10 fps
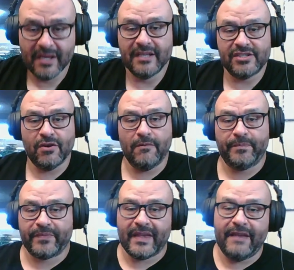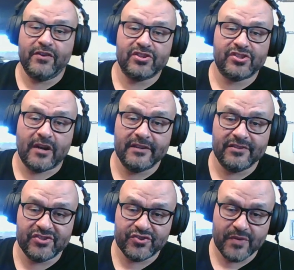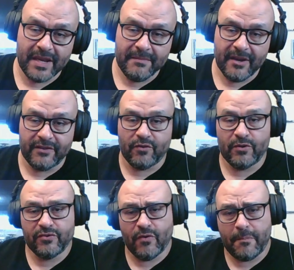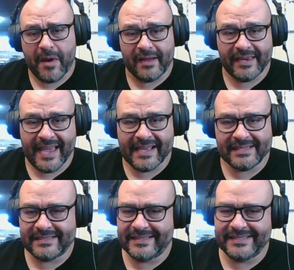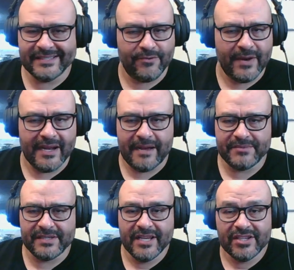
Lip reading: So if you're starting to stream or you'll do a podcast, this is a great option.